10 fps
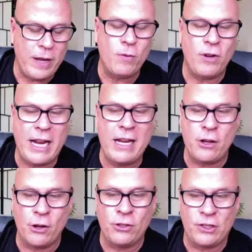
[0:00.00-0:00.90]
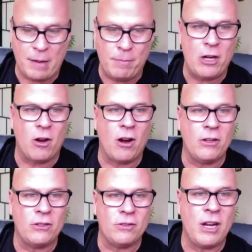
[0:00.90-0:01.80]
were in those
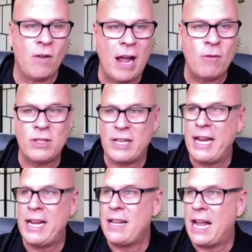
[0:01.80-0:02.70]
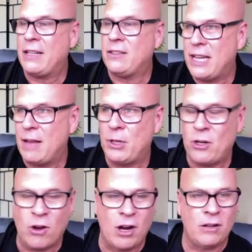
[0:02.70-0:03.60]
seminars. I was in that
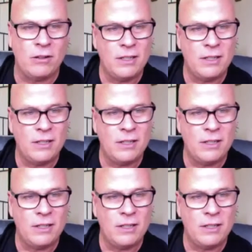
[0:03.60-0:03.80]
seminar